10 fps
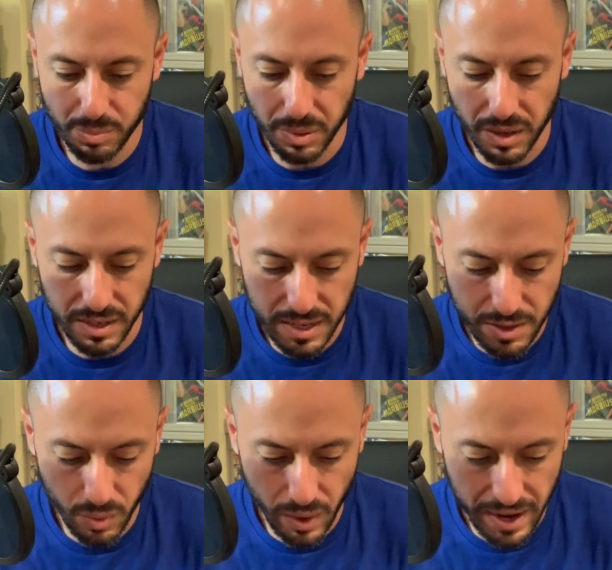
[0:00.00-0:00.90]
but
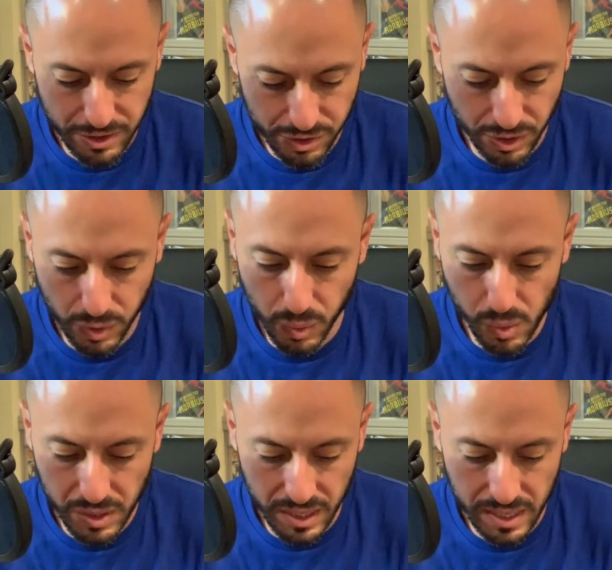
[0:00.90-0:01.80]
either way, just a
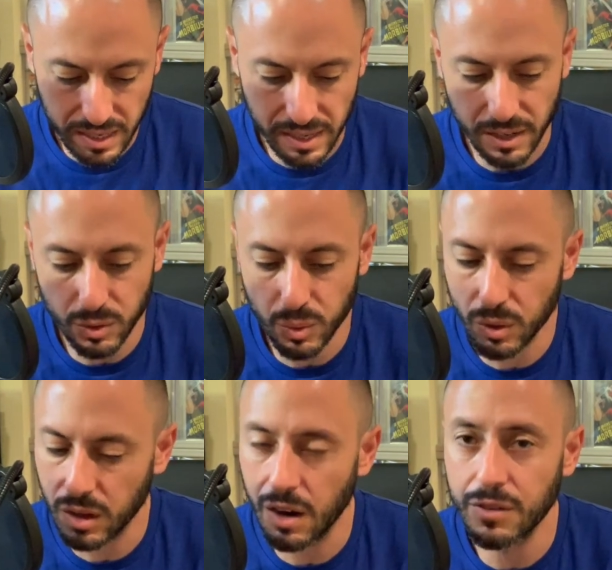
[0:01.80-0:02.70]
cool key and a
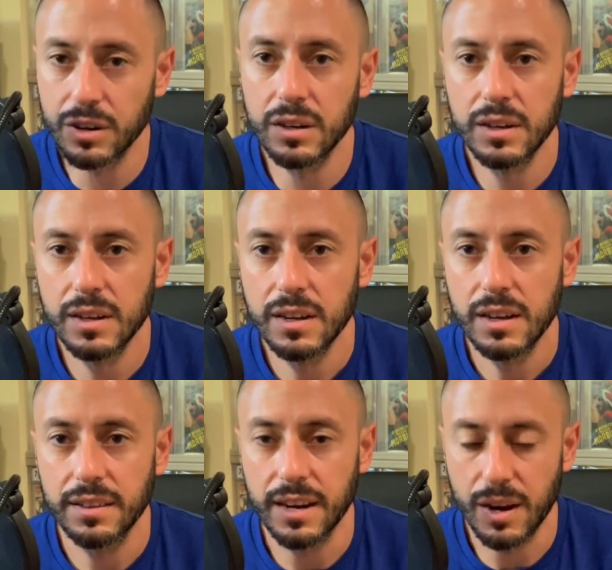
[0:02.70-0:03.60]
cool cover
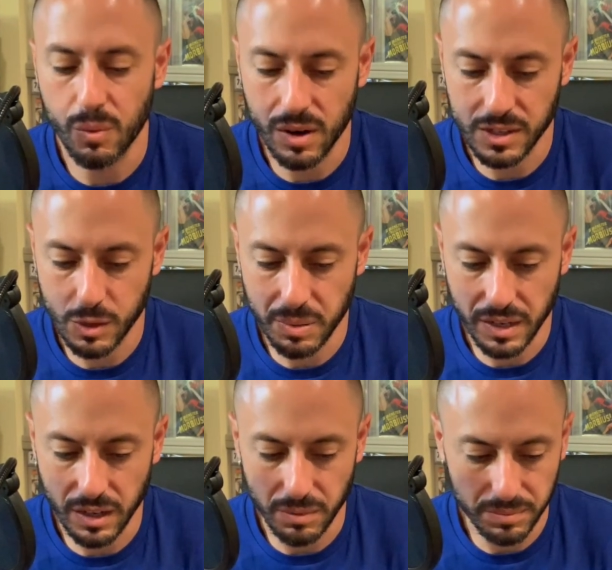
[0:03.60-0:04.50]
that I wanted to
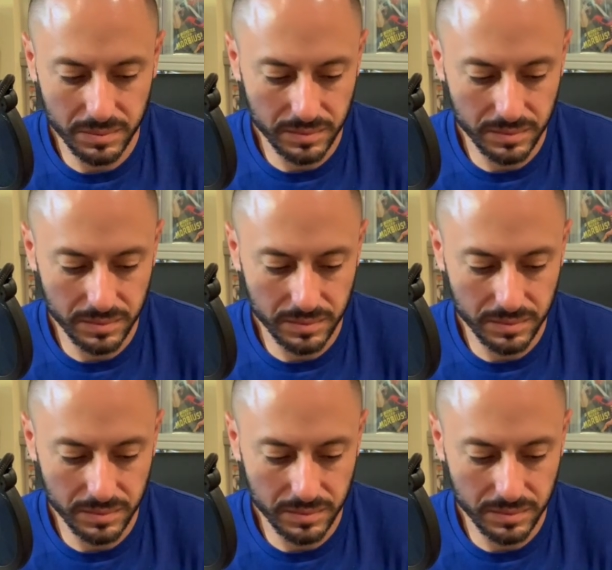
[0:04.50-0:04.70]
pick up.